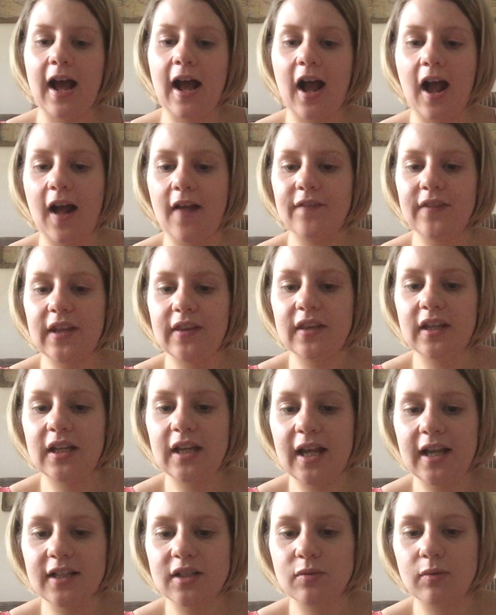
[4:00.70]
And then the
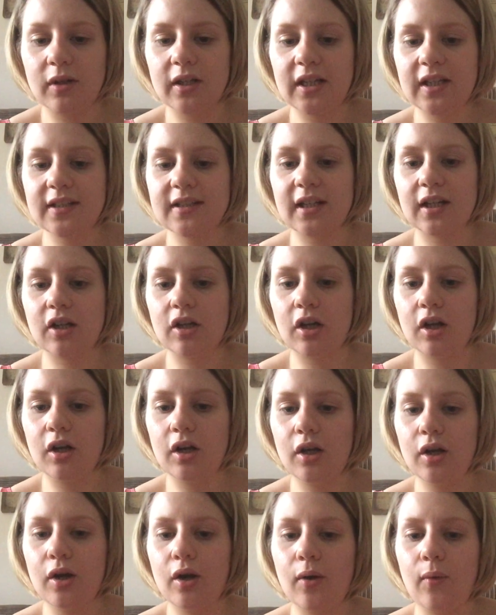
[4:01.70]
next one is a
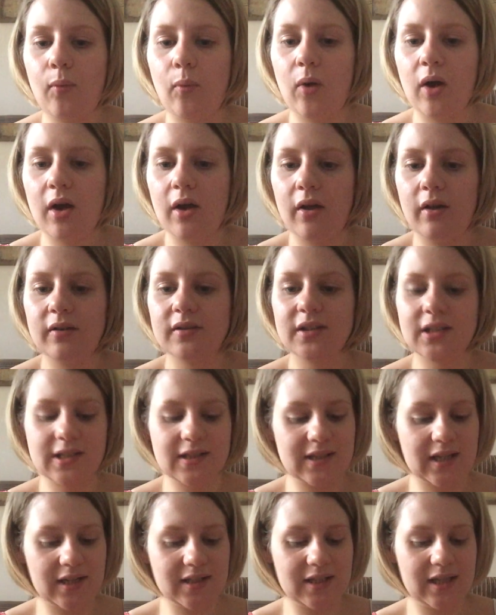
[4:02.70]
Colour World
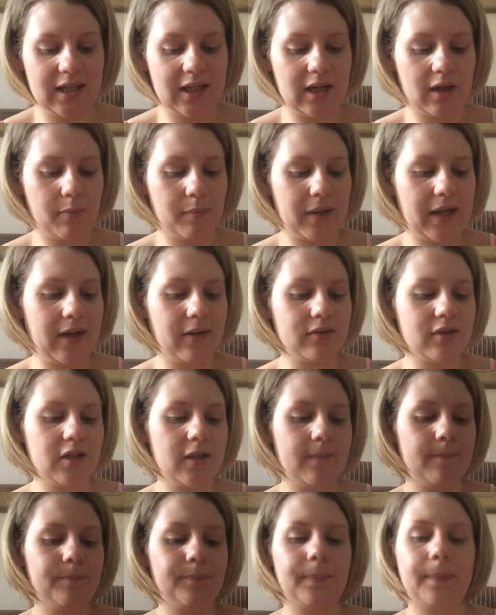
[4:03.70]
setting
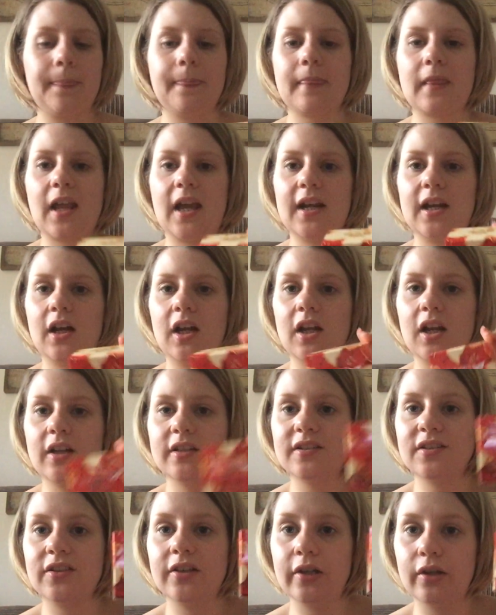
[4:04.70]
powder. And I
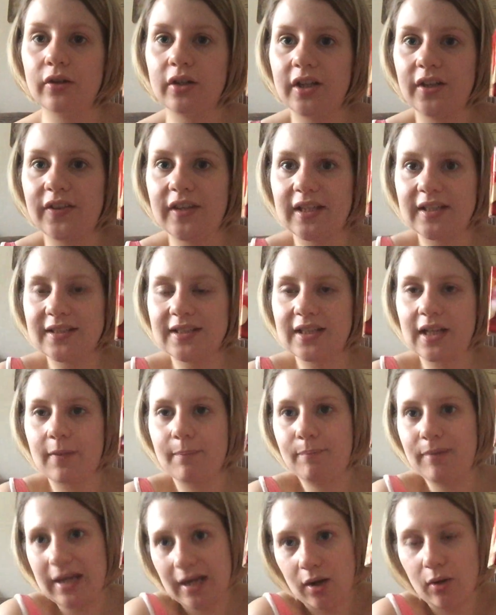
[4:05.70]
liked the look of this, a
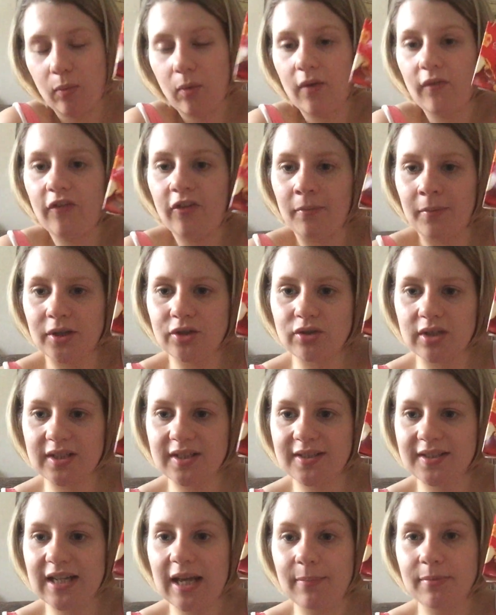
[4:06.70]
bigger one for my
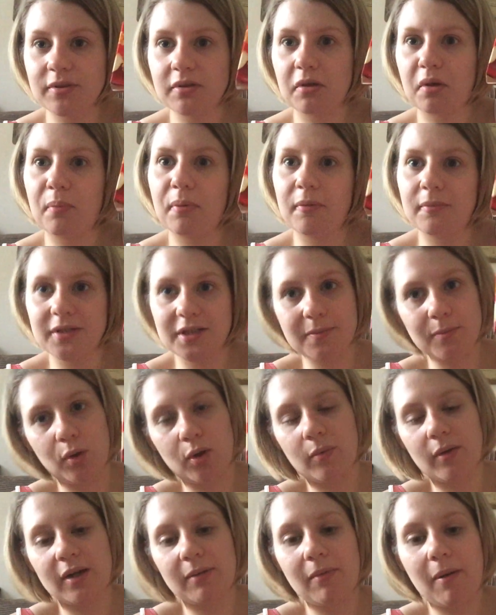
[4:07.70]
dressing table, so I can put my
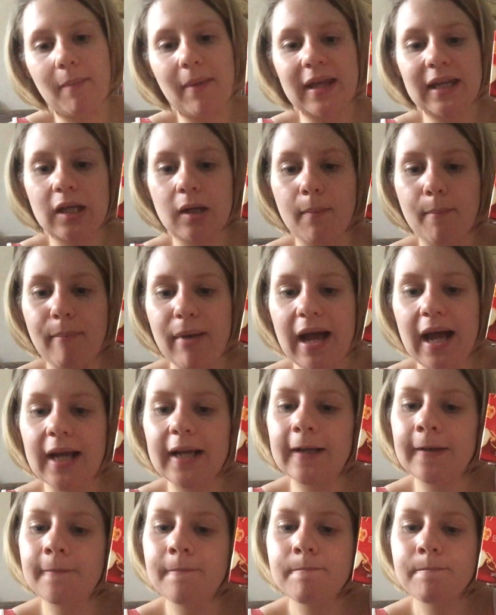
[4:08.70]
smaller one in my makeup bag.
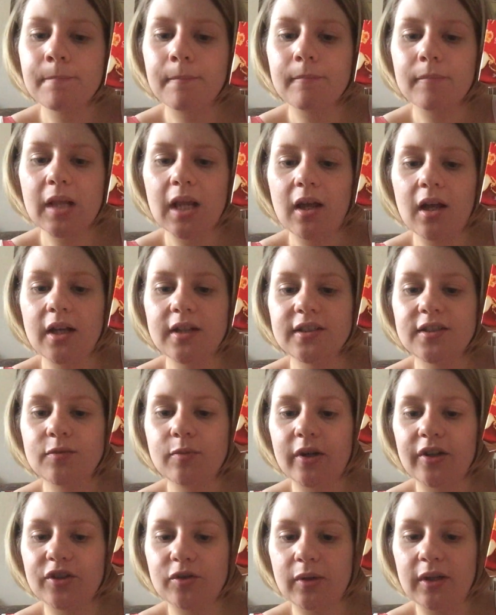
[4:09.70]
This is
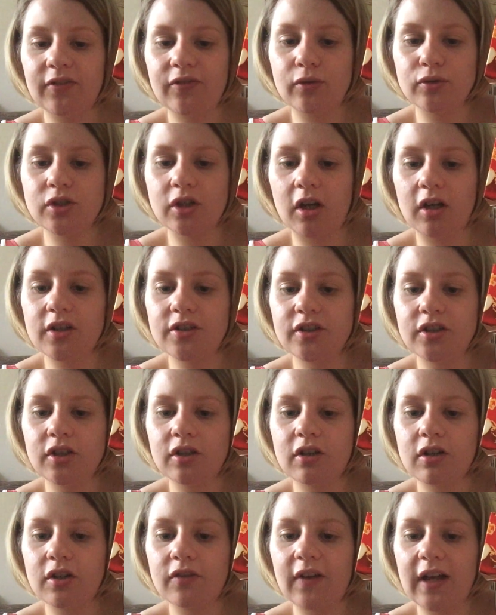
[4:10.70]
worth $24, and
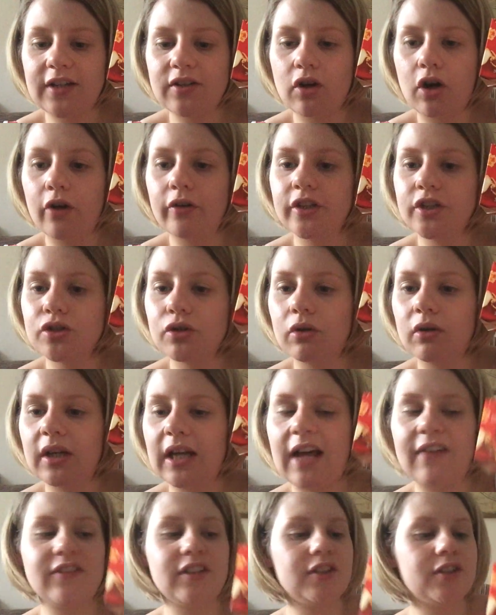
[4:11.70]
you could have had orange or
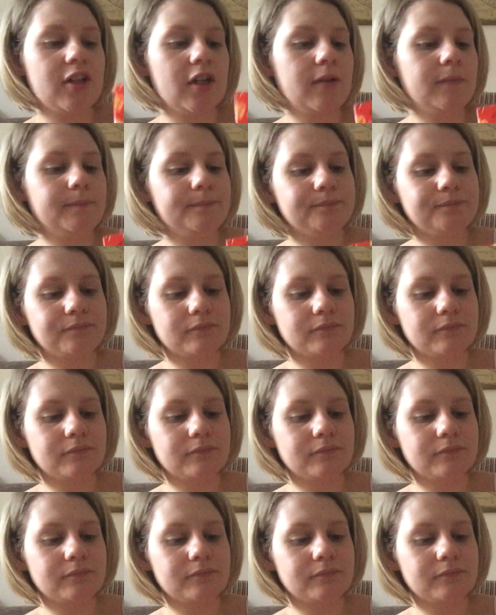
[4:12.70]
lavender.